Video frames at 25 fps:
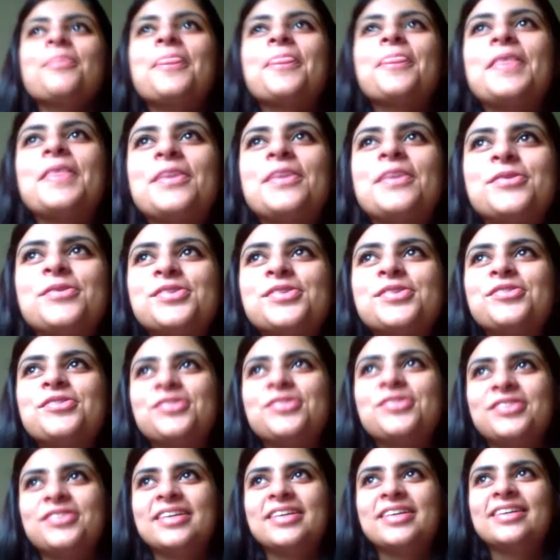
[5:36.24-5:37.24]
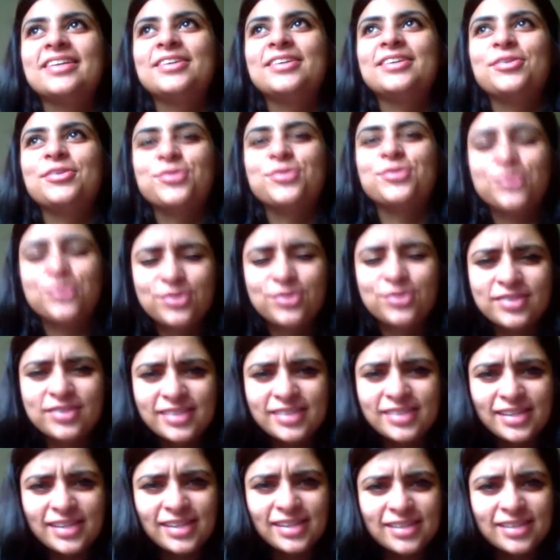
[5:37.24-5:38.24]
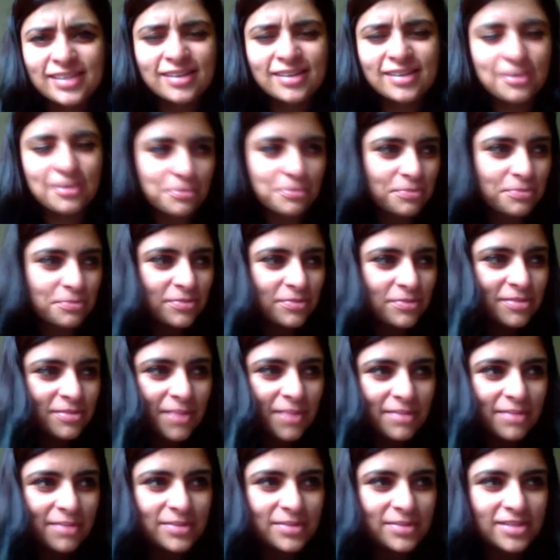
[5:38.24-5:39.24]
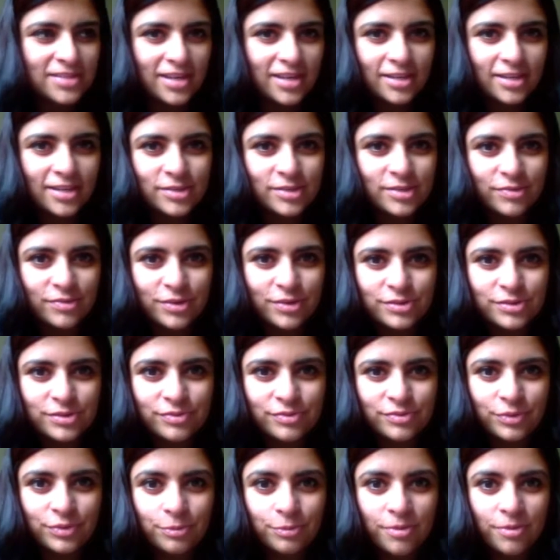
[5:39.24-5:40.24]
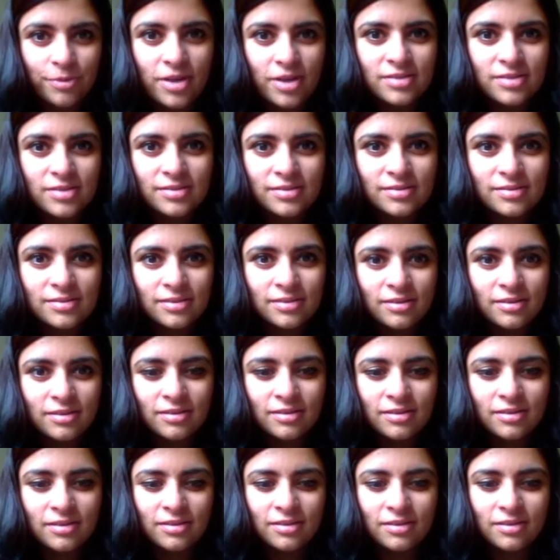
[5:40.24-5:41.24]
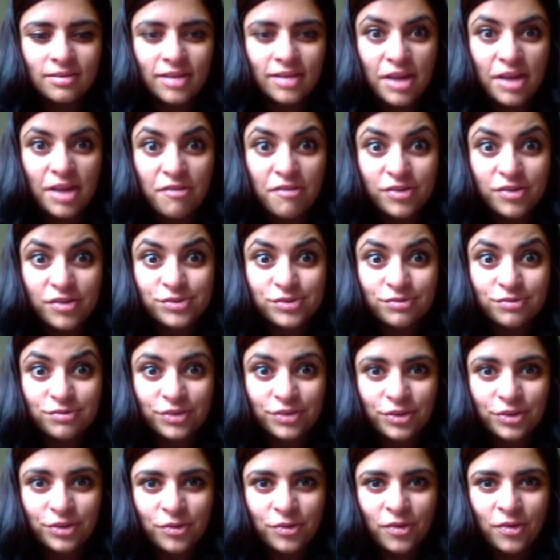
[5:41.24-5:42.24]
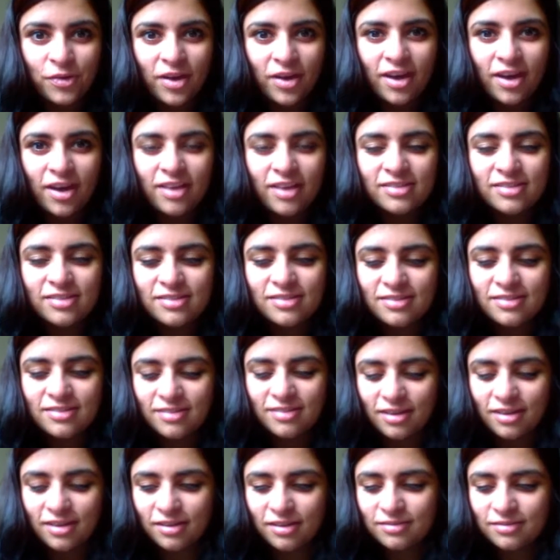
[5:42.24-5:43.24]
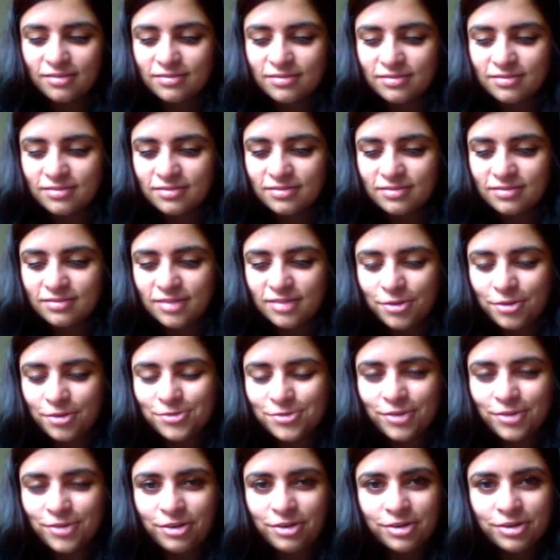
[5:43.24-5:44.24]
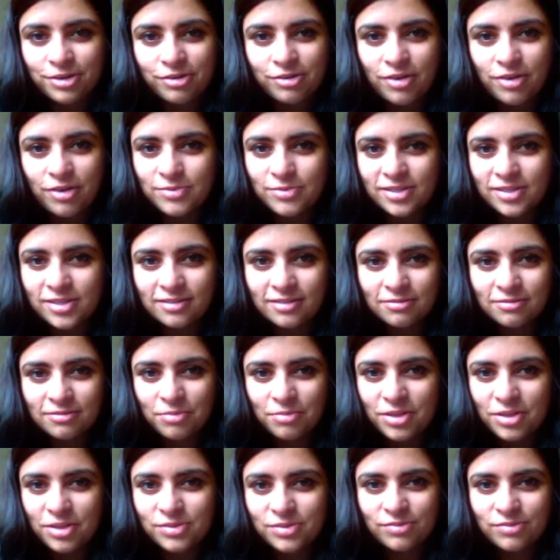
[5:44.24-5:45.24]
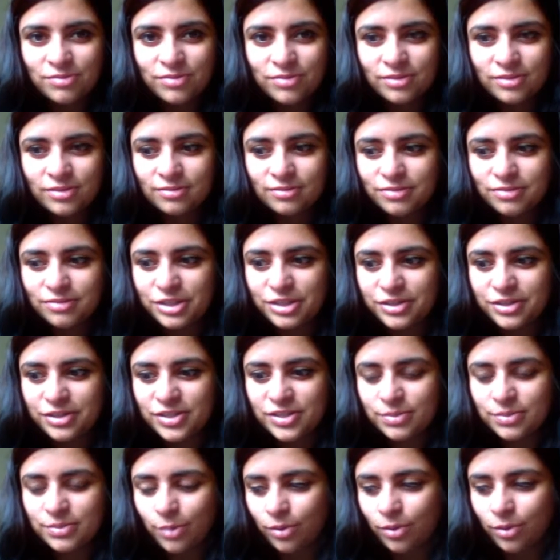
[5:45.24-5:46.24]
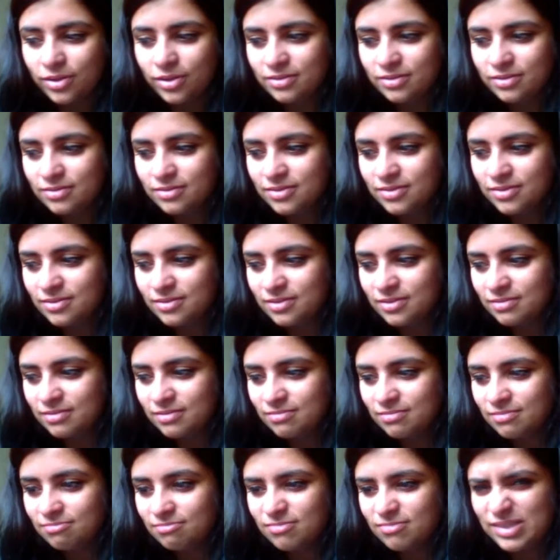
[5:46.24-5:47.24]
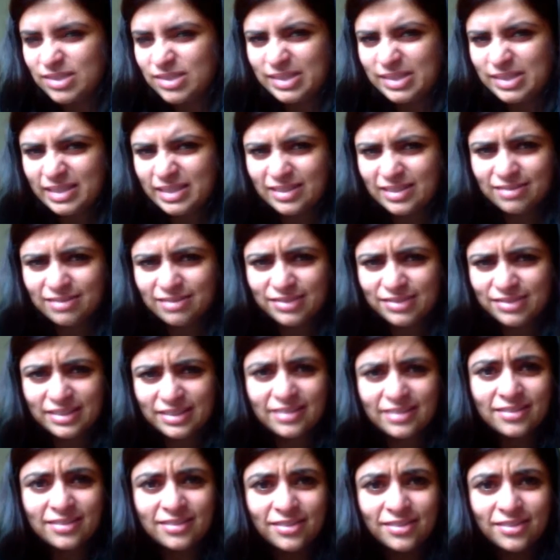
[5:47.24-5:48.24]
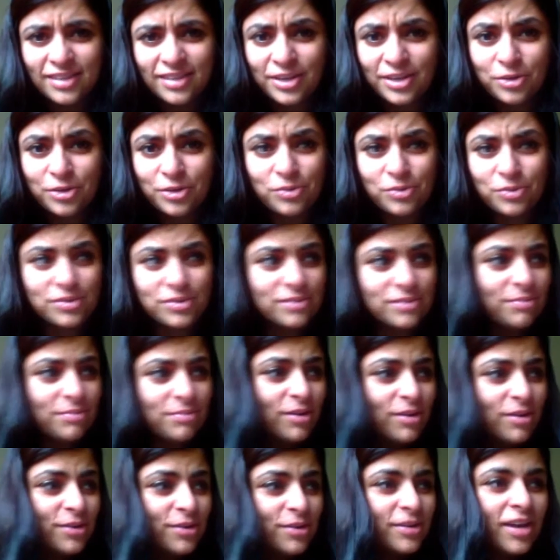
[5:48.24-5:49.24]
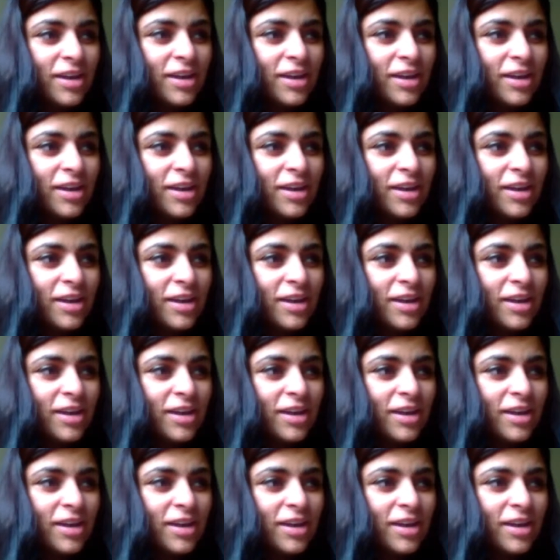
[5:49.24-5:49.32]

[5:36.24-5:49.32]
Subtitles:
That was interesting, just to see the baby take its first few breaths in front of you. That was very grounding. It makes you feel very small and insignificant, like you're the part